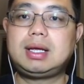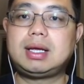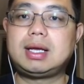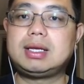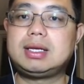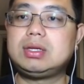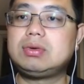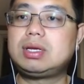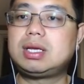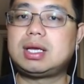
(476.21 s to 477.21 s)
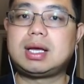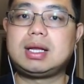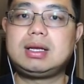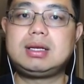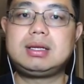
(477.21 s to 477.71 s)
and you
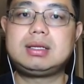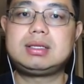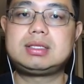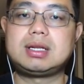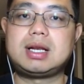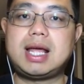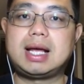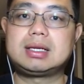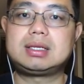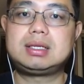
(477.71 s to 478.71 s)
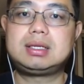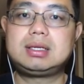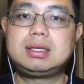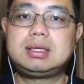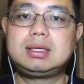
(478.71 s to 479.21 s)
can select,
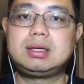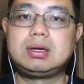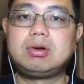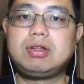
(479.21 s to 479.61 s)
only